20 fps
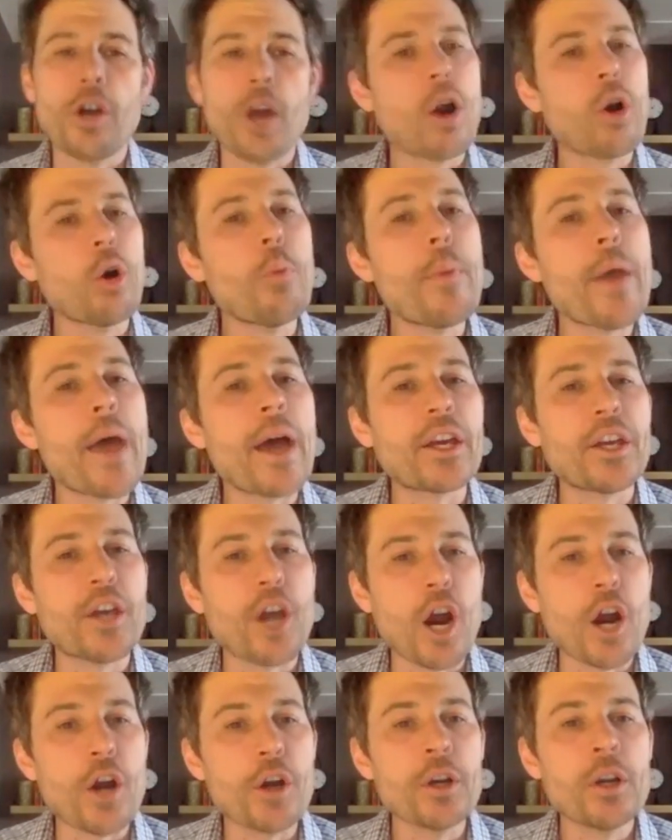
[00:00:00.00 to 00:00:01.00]
in our own
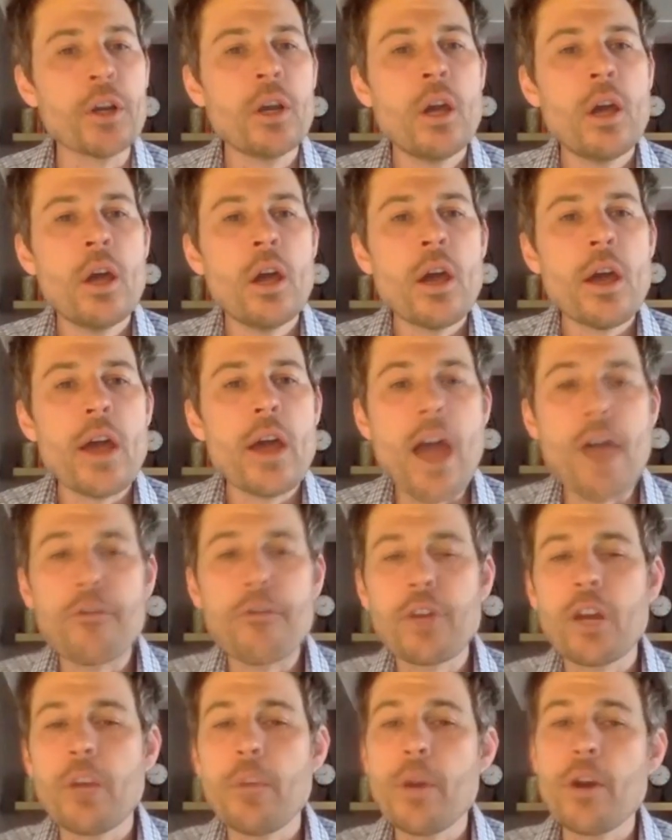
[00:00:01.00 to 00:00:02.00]
backyard,
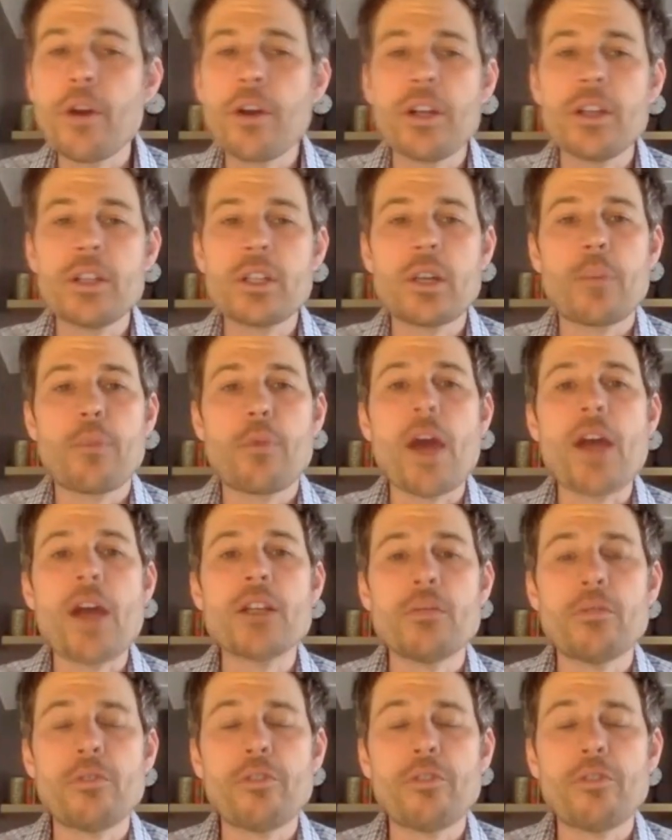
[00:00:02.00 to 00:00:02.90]
African Americans comprise over